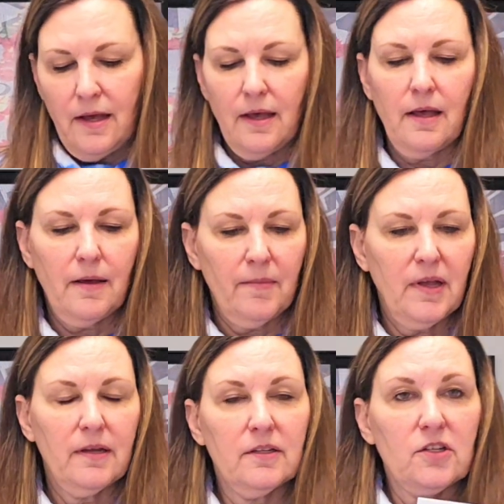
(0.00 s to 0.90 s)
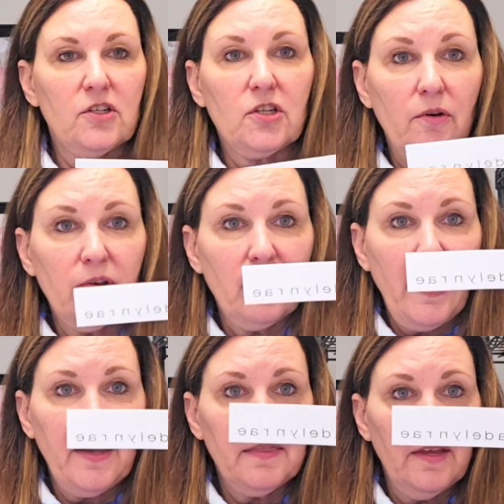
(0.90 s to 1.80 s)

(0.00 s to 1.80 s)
I'll just show you that